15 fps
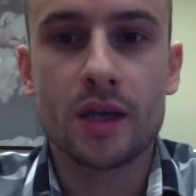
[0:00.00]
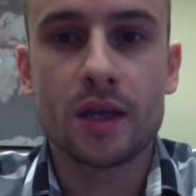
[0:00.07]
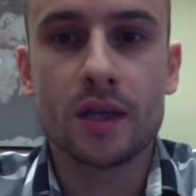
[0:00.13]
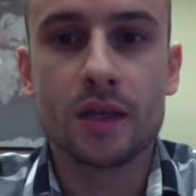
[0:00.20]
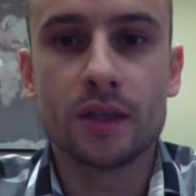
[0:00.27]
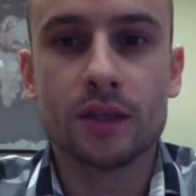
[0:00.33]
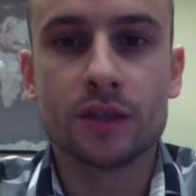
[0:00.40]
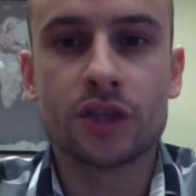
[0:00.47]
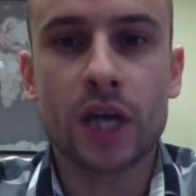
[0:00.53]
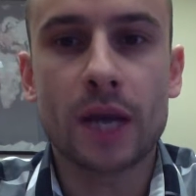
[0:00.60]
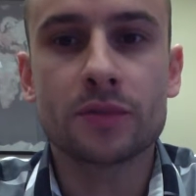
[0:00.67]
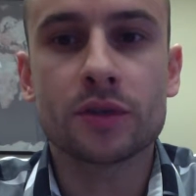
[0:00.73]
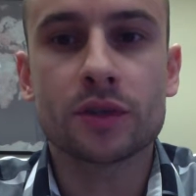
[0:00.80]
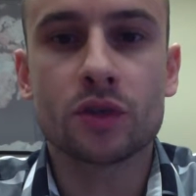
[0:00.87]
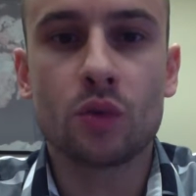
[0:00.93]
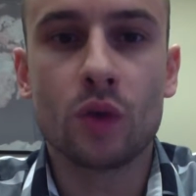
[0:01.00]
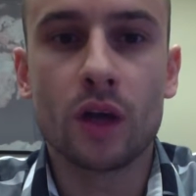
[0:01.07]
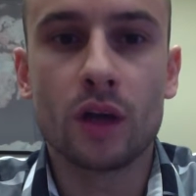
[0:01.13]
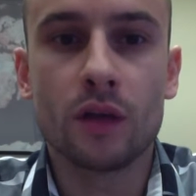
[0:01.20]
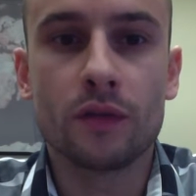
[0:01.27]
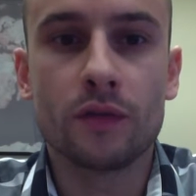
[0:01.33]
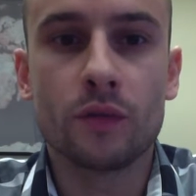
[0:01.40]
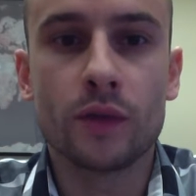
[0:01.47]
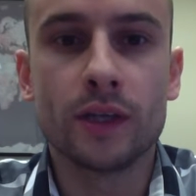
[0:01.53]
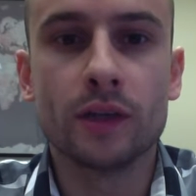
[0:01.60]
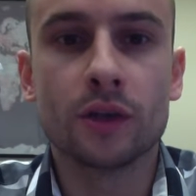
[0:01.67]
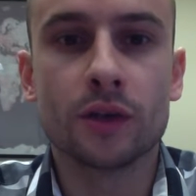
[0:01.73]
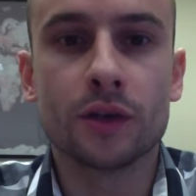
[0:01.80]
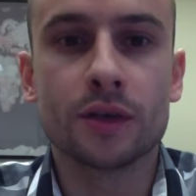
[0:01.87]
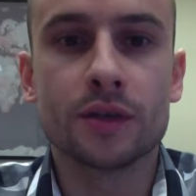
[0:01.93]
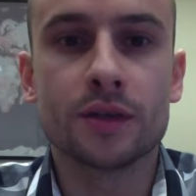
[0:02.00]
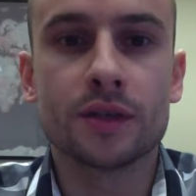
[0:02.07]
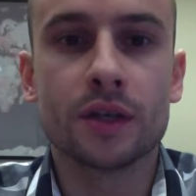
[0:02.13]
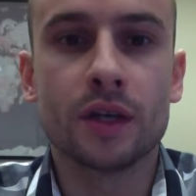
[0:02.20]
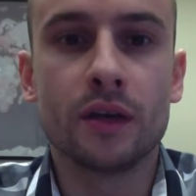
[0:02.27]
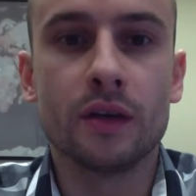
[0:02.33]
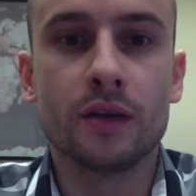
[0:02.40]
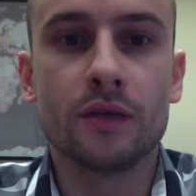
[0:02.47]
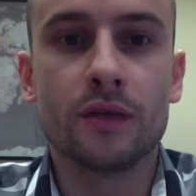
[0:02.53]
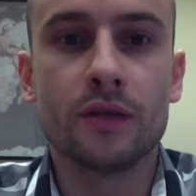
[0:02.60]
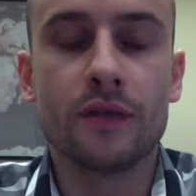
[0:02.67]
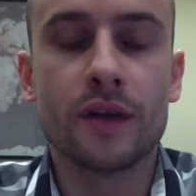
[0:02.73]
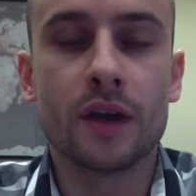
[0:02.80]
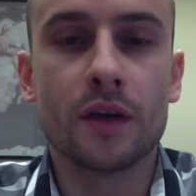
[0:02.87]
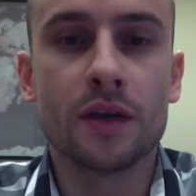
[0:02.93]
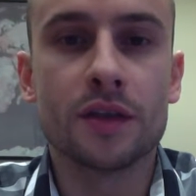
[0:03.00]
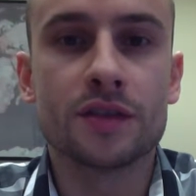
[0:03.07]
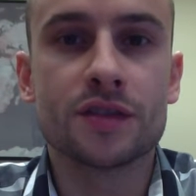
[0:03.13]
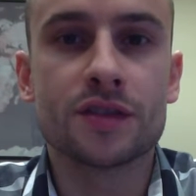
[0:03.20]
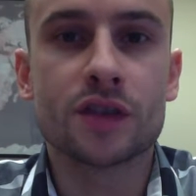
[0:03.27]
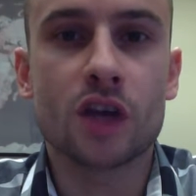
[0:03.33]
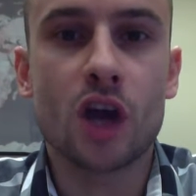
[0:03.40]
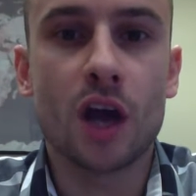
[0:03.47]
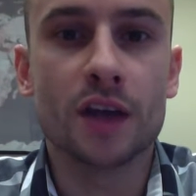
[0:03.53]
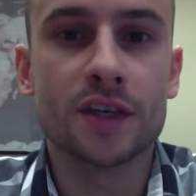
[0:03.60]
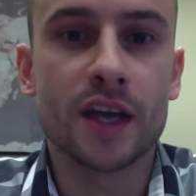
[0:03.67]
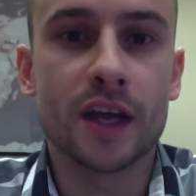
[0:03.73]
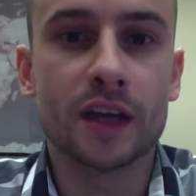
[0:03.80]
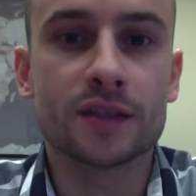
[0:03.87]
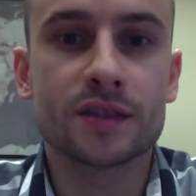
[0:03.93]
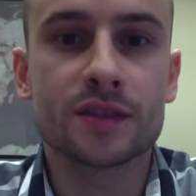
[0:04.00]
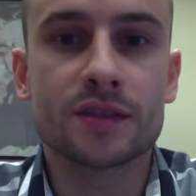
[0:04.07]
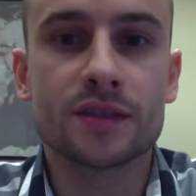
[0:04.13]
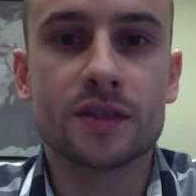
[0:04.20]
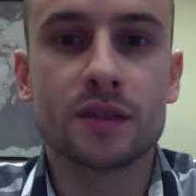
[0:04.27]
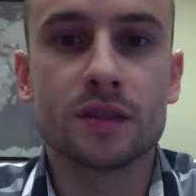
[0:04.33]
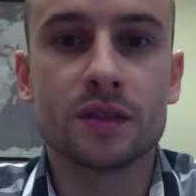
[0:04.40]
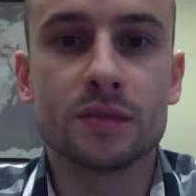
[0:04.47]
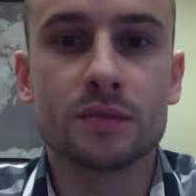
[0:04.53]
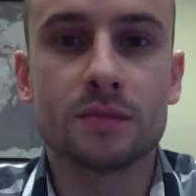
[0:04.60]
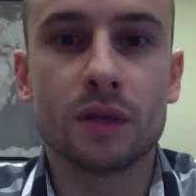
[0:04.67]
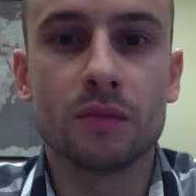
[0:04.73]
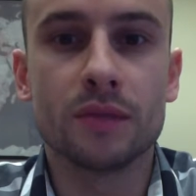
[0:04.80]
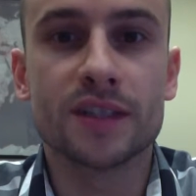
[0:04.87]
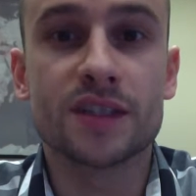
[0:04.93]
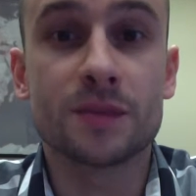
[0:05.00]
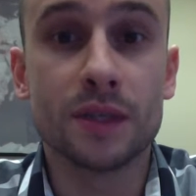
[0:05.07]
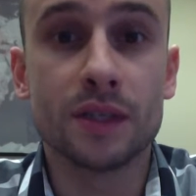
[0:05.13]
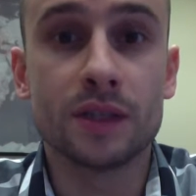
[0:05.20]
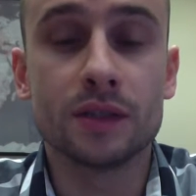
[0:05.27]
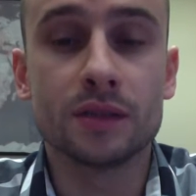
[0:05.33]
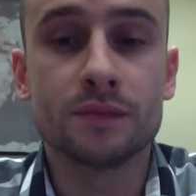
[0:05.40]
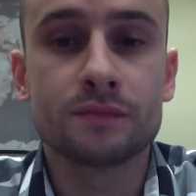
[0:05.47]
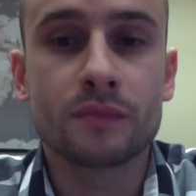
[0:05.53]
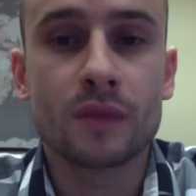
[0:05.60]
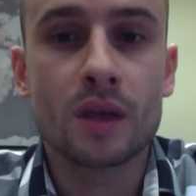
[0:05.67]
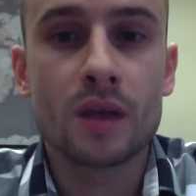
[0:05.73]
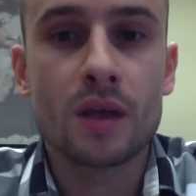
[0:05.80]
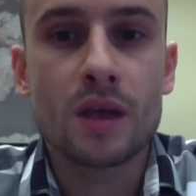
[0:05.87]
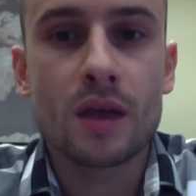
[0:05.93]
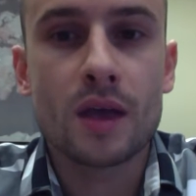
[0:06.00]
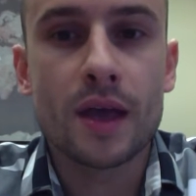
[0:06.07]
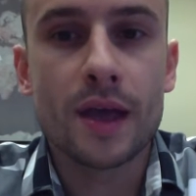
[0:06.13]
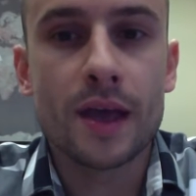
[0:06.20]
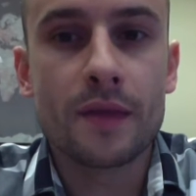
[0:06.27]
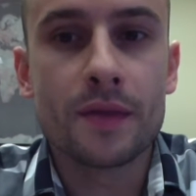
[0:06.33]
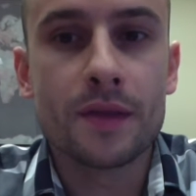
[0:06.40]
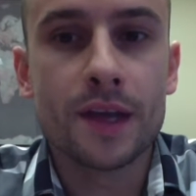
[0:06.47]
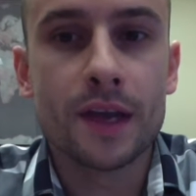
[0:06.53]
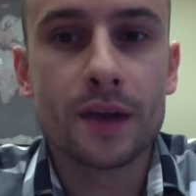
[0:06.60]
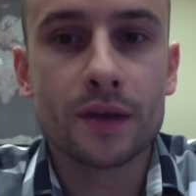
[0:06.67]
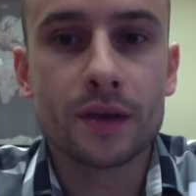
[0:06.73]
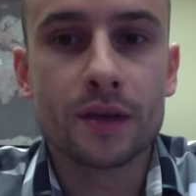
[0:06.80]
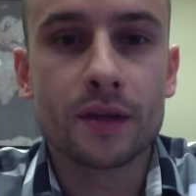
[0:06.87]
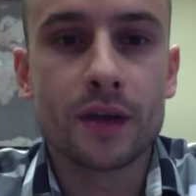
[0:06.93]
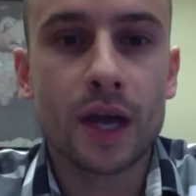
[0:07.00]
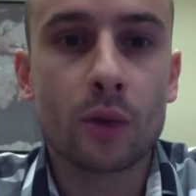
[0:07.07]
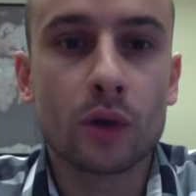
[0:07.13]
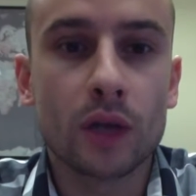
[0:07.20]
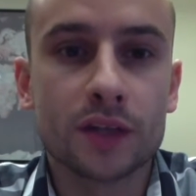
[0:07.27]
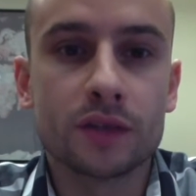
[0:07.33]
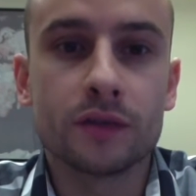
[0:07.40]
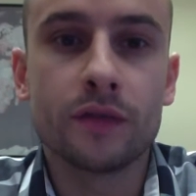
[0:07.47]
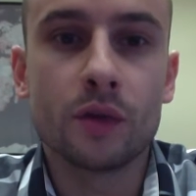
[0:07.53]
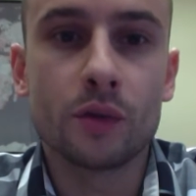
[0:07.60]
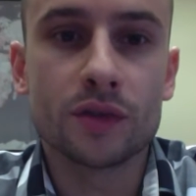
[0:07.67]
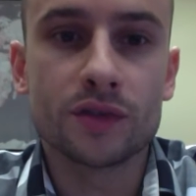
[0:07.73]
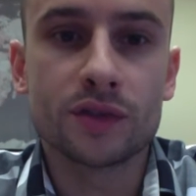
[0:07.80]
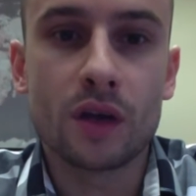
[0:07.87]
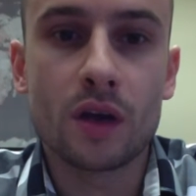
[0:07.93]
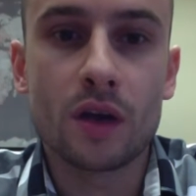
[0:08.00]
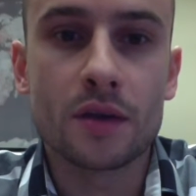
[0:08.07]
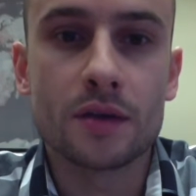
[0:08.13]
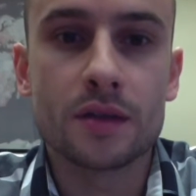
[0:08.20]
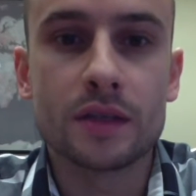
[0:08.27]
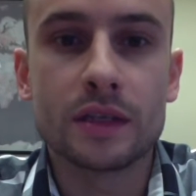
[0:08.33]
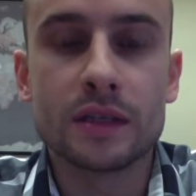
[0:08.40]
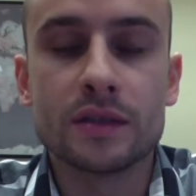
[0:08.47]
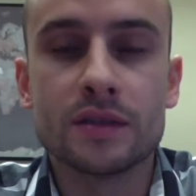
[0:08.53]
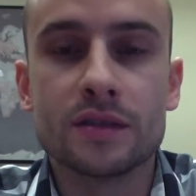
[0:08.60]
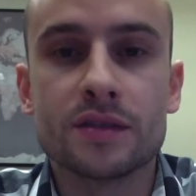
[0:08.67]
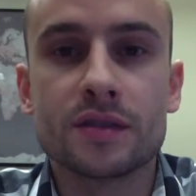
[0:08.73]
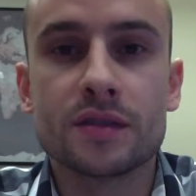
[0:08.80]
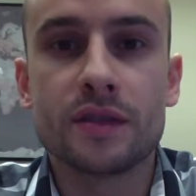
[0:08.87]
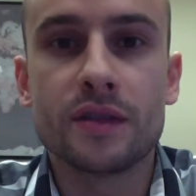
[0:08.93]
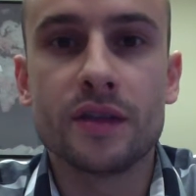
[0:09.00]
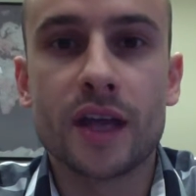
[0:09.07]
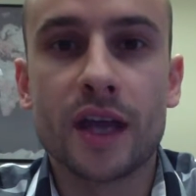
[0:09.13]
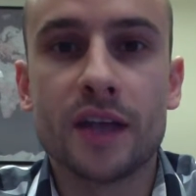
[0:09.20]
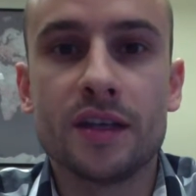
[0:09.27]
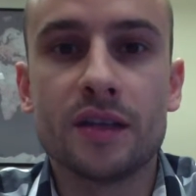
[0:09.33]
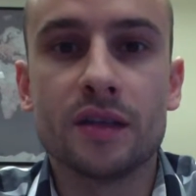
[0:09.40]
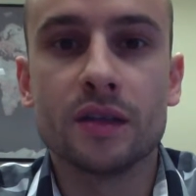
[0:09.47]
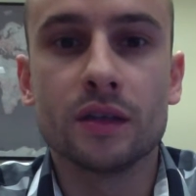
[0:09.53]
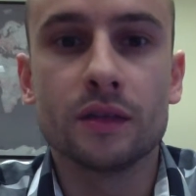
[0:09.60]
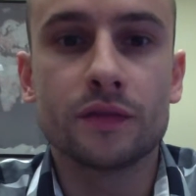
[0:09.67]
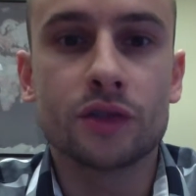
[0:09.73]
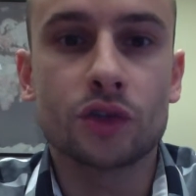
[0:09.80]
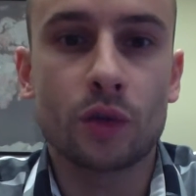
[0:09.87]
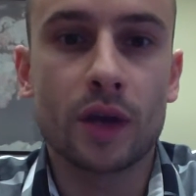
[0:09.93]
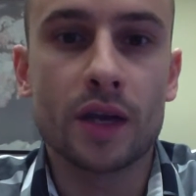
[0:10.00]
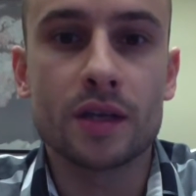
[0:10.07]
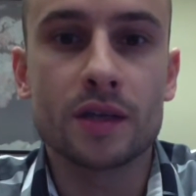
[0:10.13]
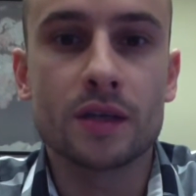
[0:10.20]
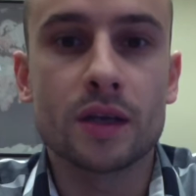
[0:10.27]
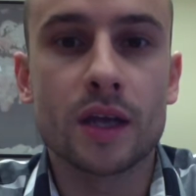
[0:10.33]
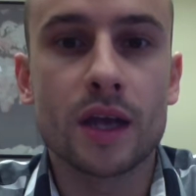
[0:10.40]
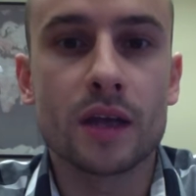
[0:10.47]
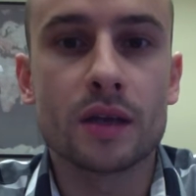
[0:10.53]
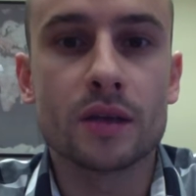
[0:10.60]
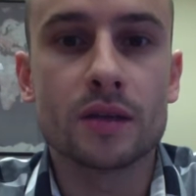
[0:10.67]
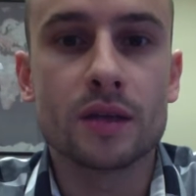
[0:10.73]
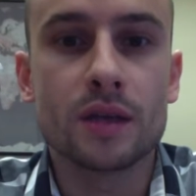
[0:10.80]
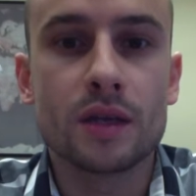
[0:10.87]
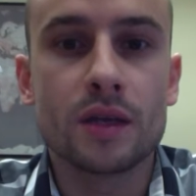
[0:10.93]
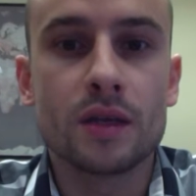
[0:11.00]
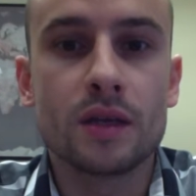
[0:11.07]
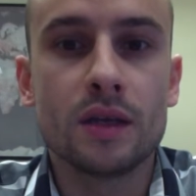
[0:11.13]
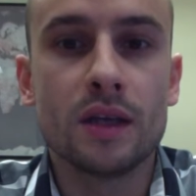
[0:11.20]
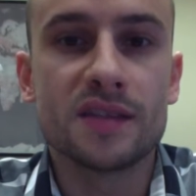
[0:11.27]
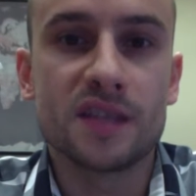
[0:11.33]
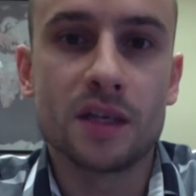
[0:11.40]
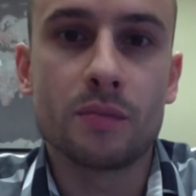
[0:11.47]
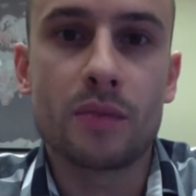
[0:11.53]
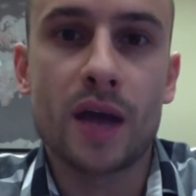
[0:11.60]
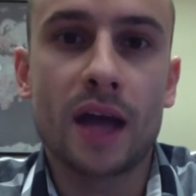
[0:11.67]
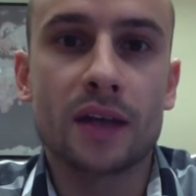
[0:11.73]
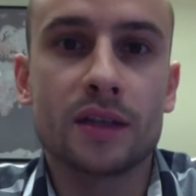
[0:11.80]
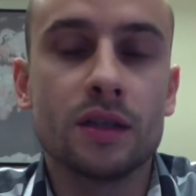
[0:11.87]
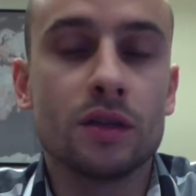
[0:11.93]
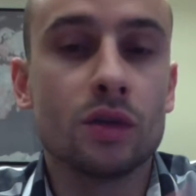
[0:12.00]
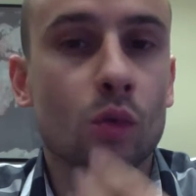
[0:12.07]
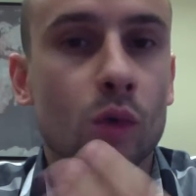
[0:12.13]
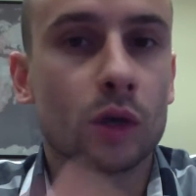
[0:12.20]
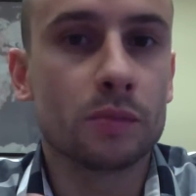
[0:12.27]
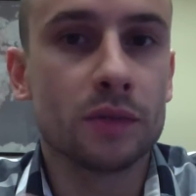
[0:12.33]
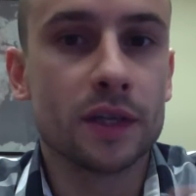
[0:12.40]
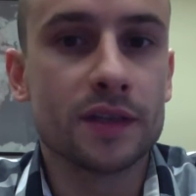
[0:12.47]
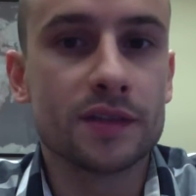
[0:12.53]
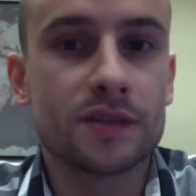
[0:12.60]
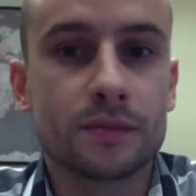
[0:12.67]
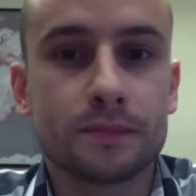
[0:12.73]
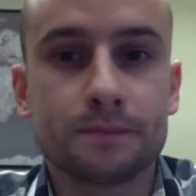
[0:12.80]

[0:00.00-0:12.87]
In Chapter 12, we learned of the various contexts in public speaking, and the area that I would like to focus on is the idea of training and its impact in the workplace.